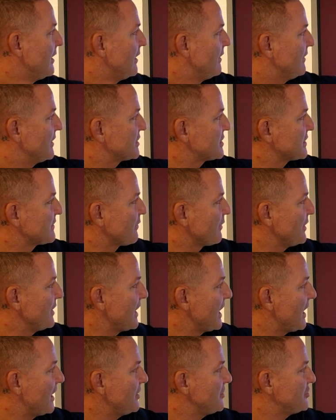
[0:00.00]
This is for
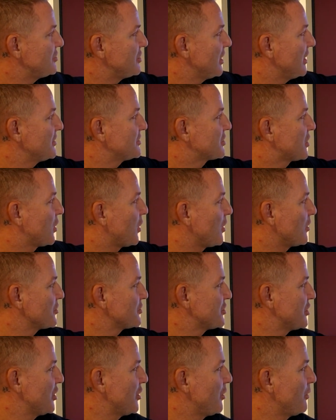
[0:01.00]
NonJudged Car
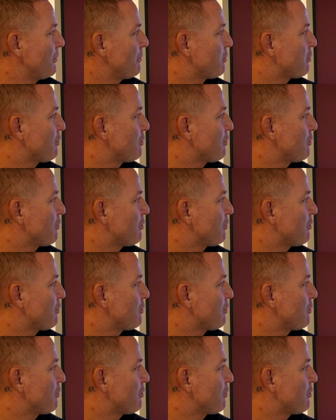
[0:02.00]
Show